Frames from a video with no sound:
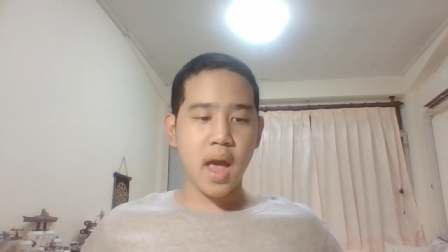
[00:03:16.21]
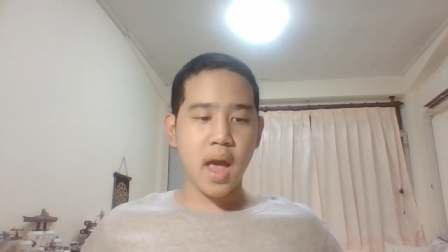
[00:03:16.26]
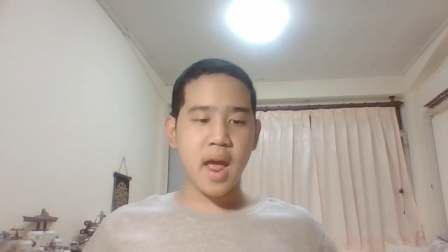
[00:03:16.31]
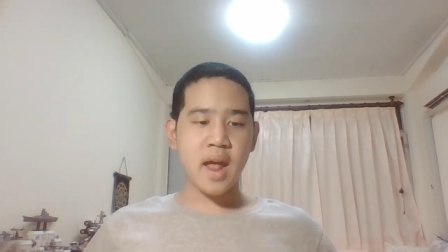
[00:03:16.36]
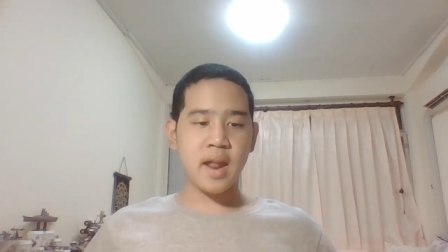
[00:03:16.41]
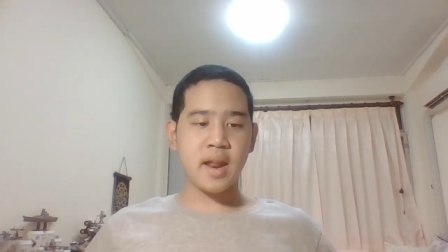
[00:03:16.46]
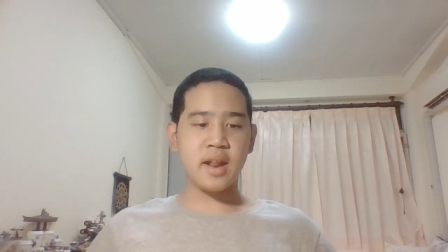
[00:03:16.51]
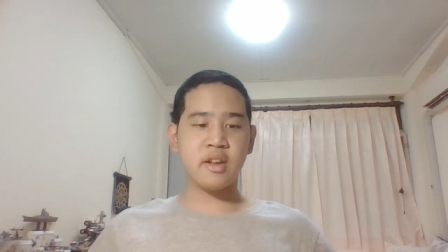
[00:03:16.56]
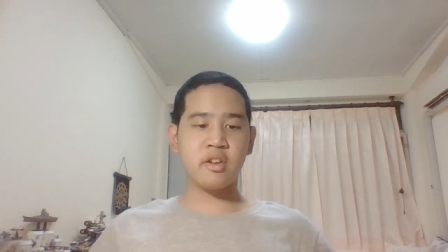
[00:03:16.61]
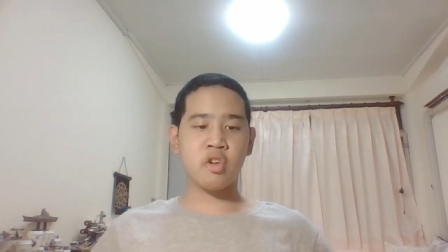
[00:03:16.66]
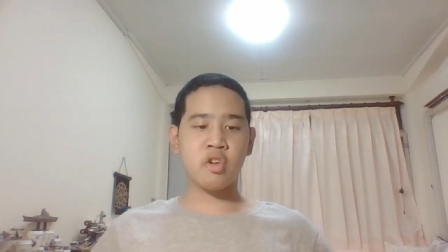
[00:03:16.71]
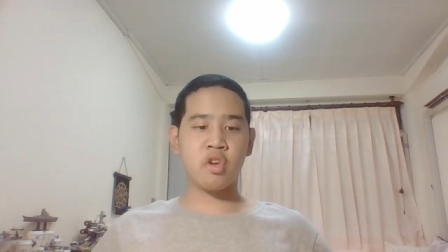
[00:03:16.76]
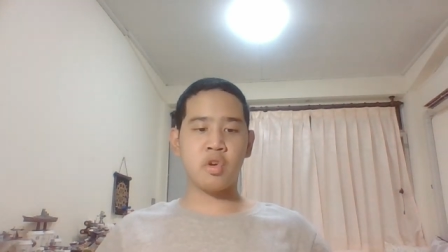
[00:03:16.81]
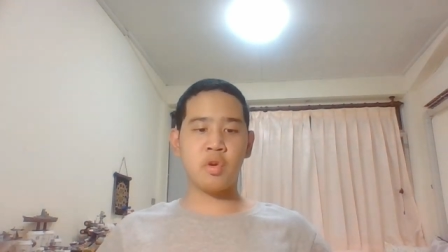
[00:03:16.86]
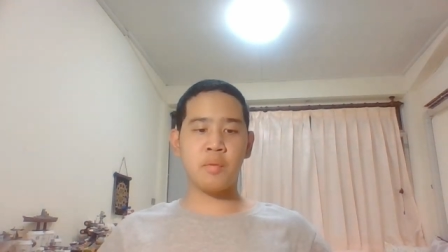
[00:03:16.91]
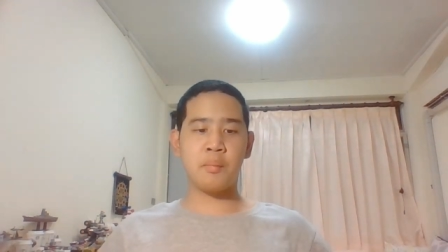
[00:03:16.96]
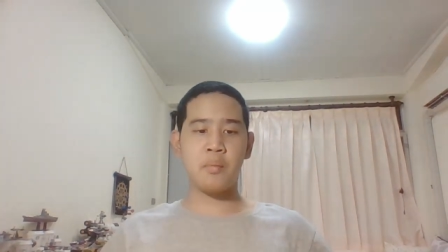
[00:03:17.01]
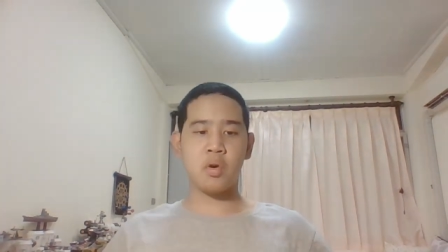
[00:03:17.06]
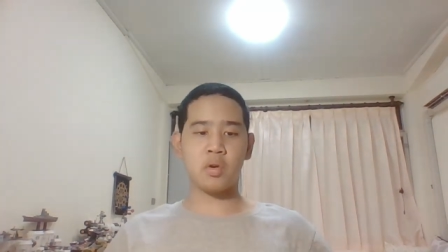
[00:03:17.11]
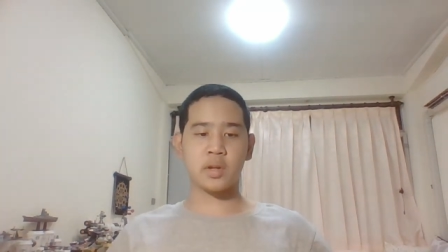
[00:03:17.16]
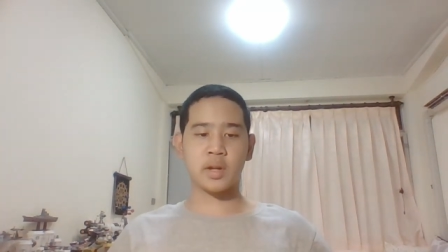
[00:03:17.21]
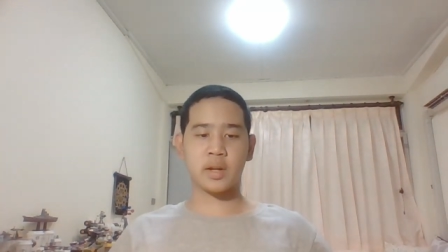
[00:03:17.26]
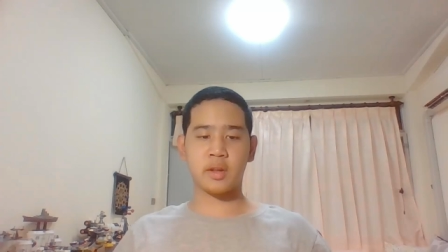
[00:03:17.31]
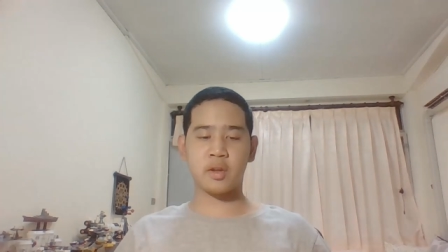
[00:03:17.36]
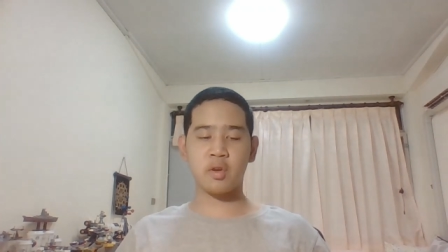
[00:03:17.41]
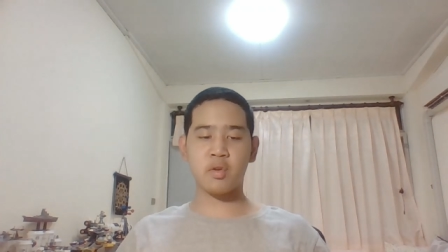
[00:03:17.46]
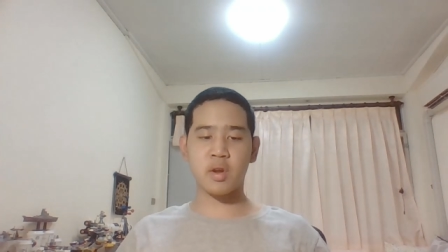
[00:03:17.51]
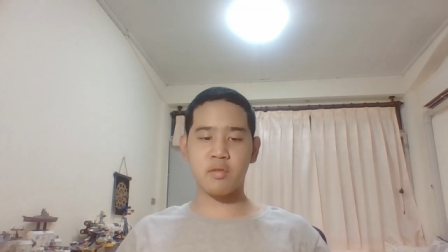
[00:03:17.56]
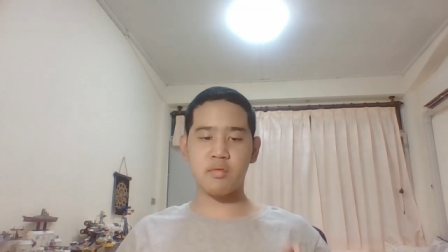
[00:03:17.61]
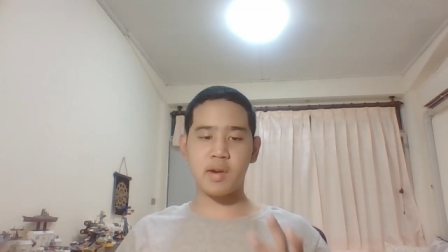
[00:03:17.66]
and educational book that
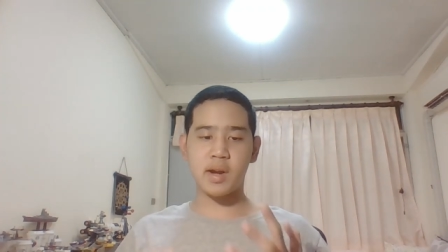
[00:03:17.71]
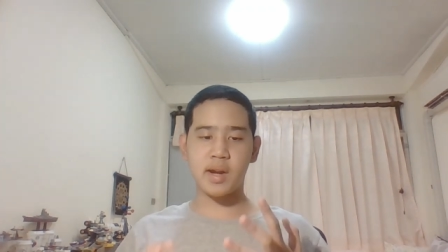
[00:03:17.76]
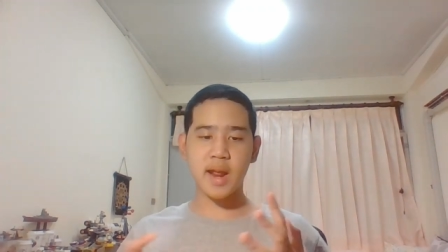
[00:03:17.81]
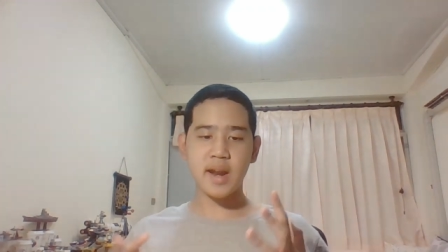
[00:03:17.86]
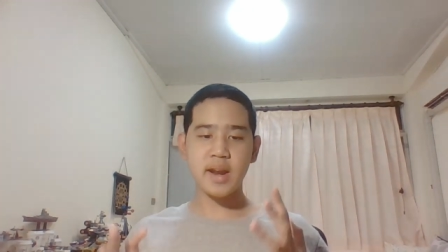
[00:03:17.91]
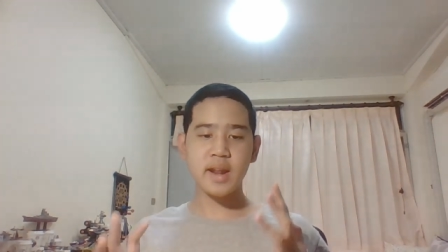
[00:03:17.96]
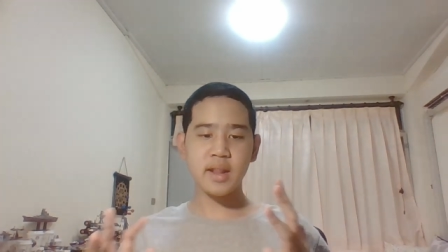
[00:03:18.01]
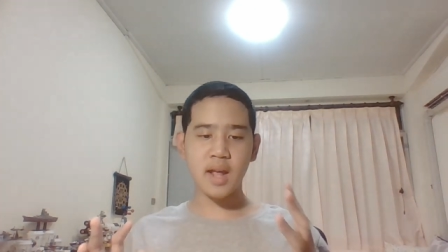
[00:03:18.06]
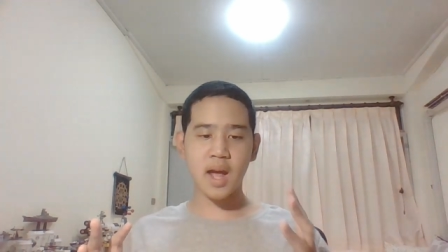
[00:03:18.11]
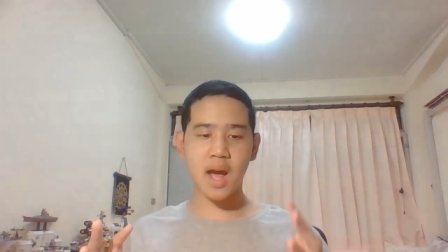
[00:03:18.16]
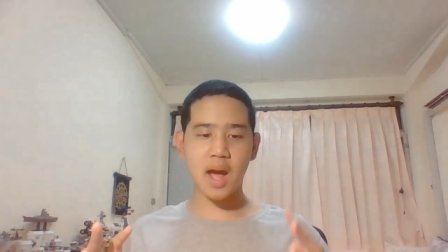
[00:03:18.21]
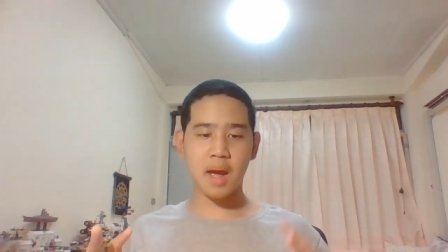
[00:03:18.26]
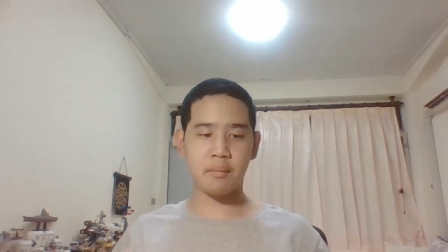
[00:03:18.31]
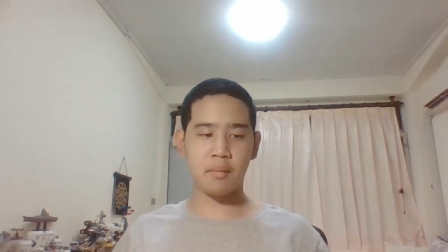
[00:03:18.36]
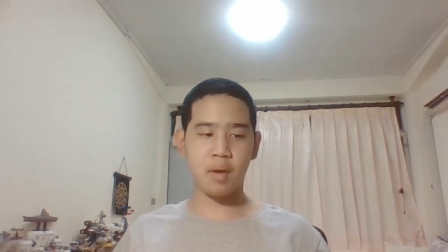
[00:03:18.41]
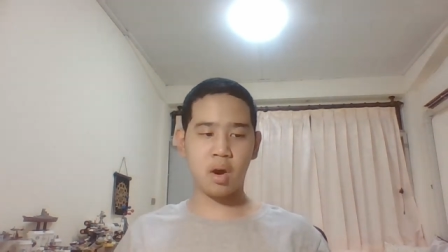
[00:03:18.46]
you can read anytime,